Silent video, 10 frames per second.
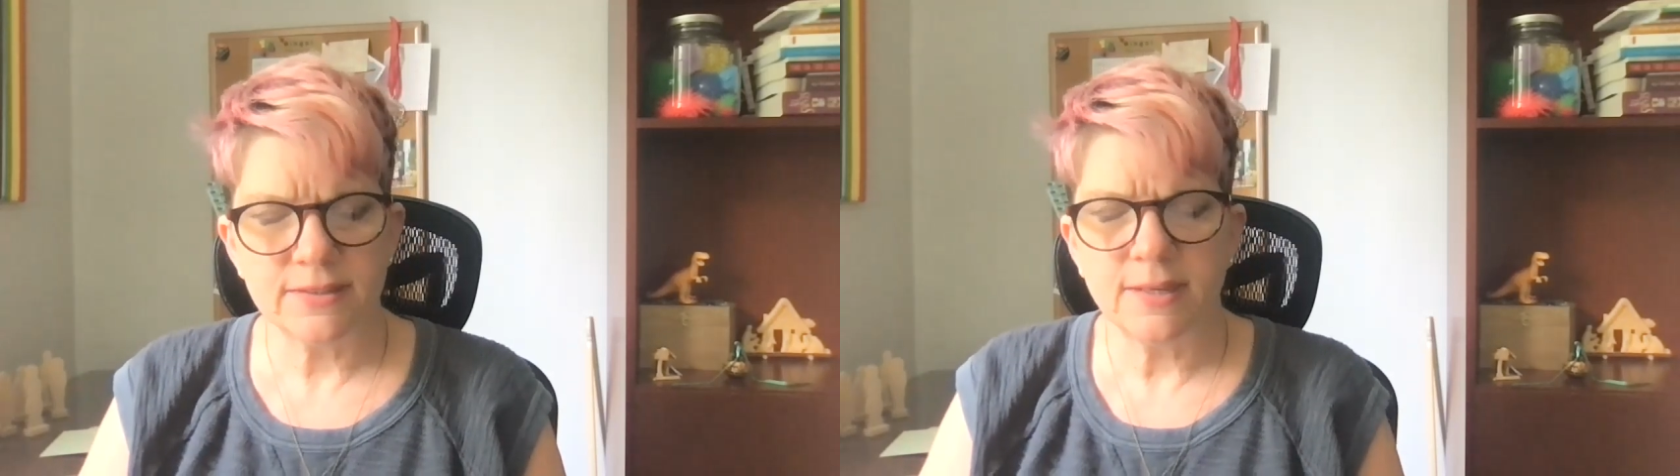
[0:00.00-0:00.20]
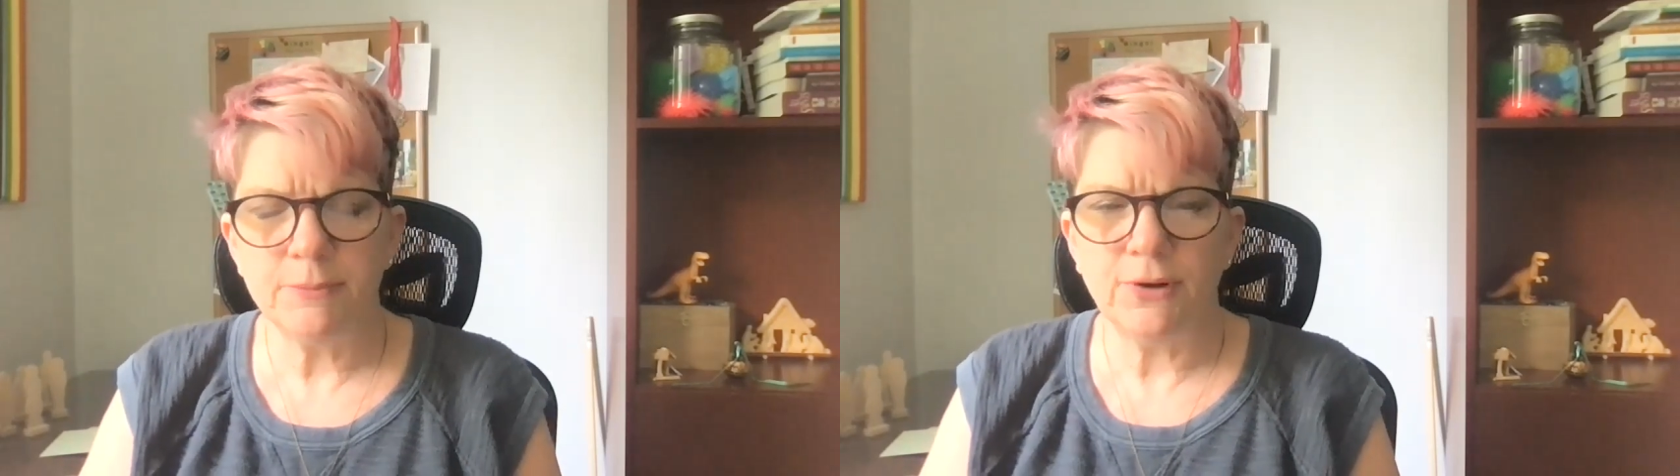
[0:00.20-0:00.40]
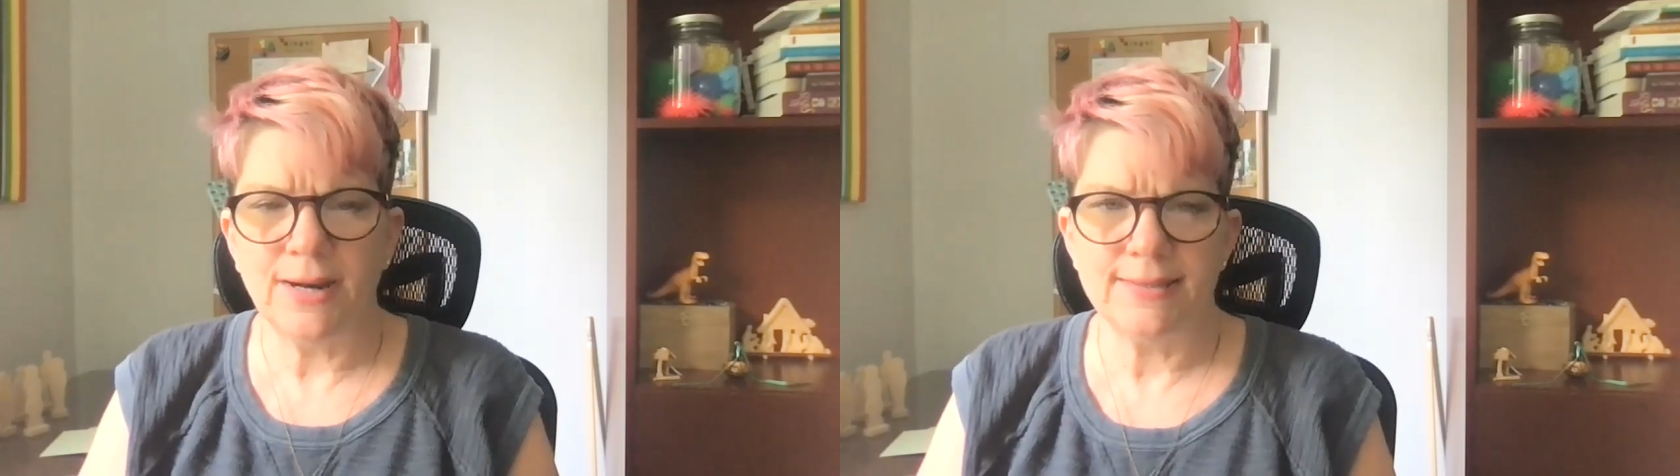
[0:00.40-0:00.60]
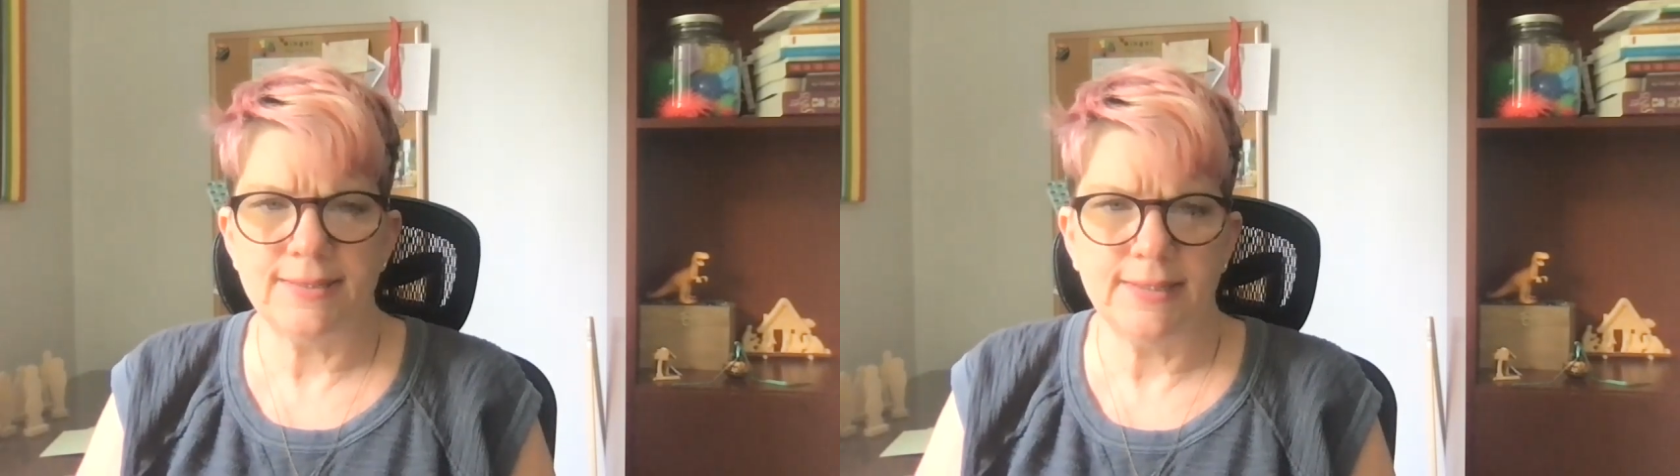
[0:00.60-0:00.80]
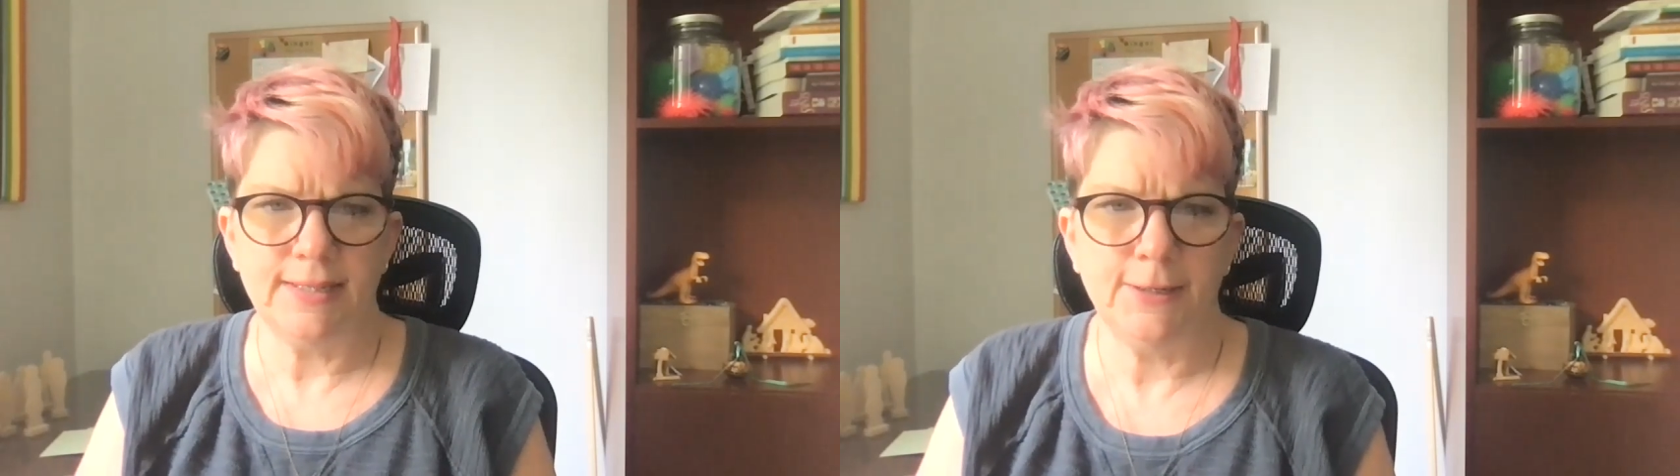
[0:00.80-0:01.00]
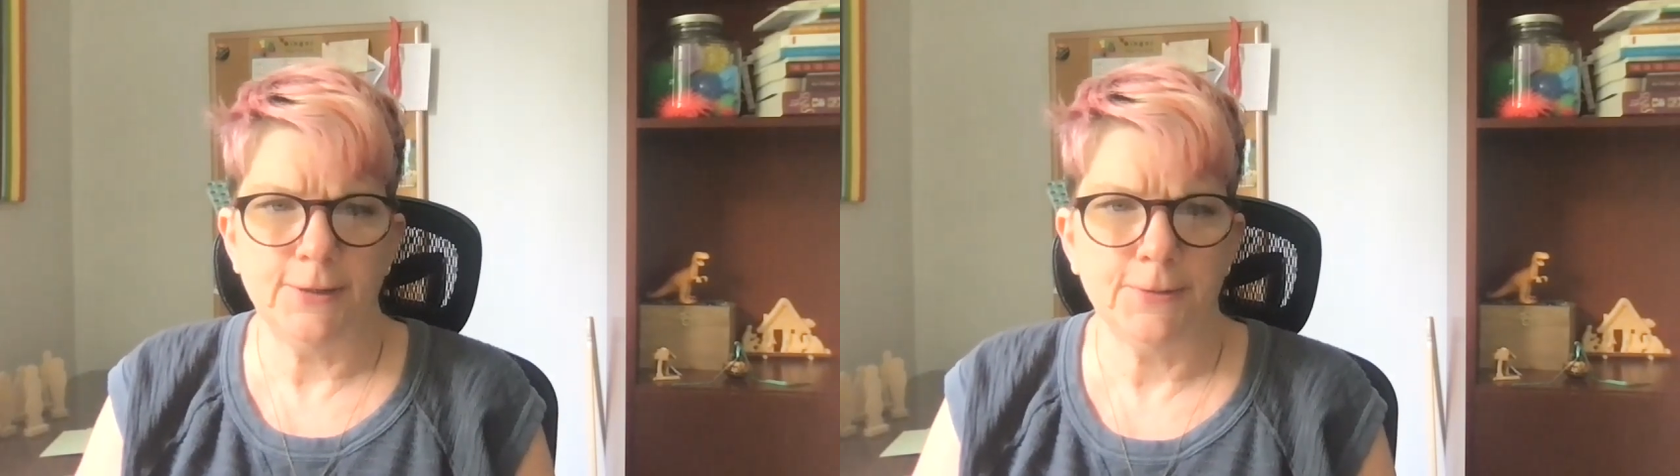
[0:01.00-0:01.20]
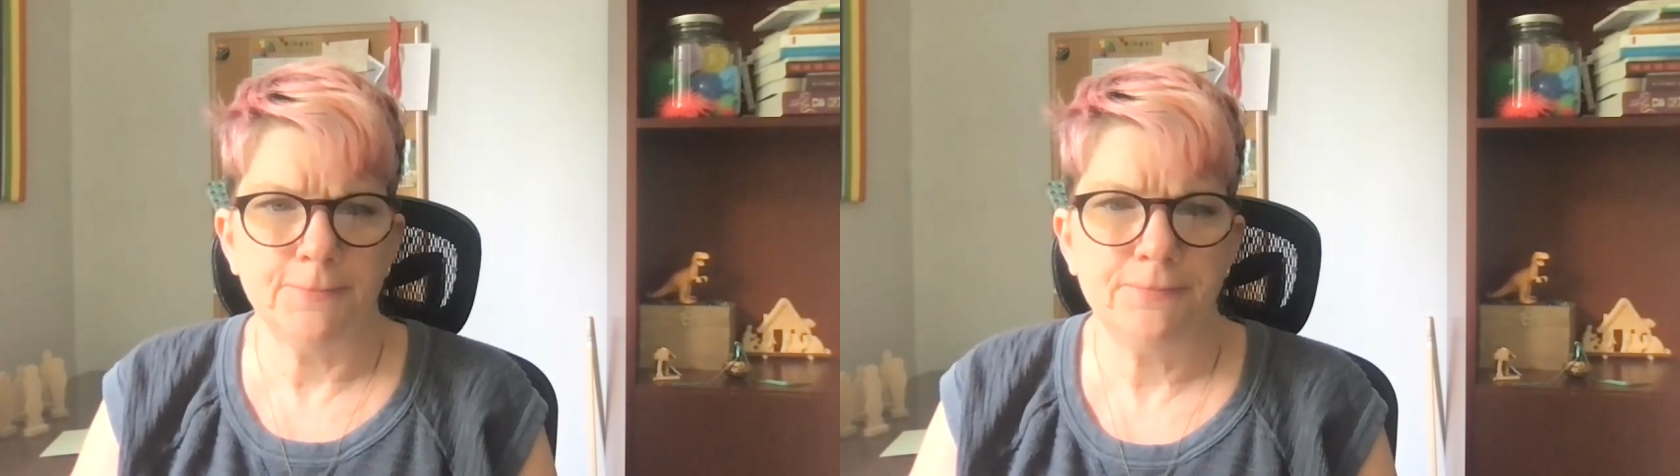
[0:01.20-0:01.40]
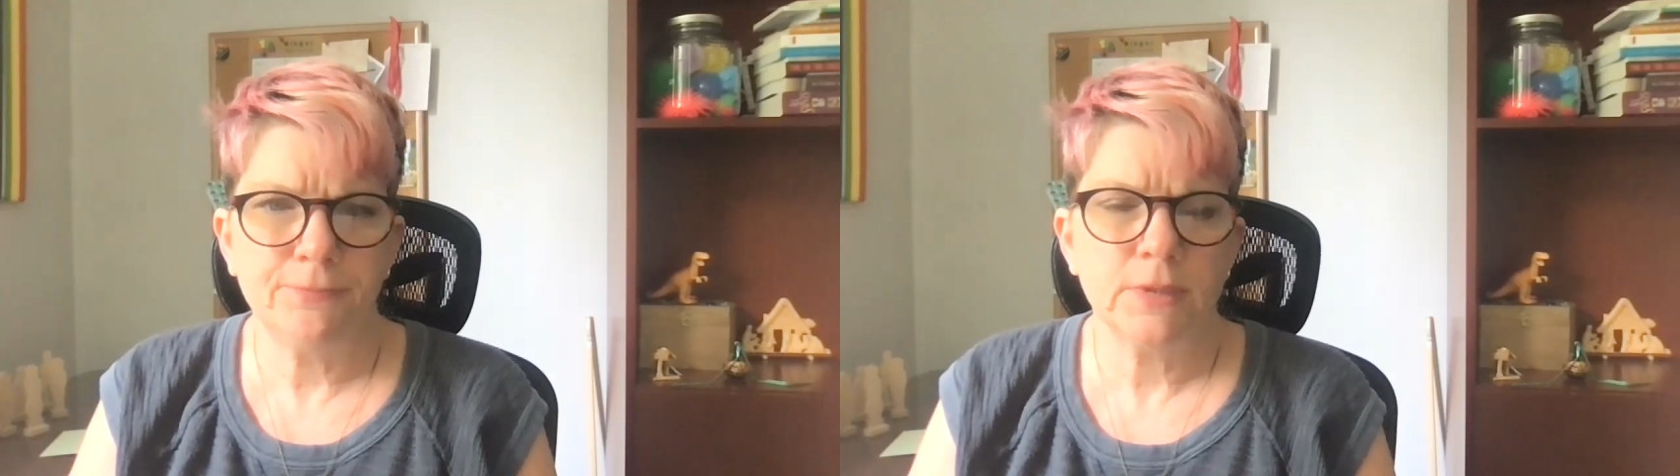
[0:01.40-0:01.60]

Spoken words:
summarize it here.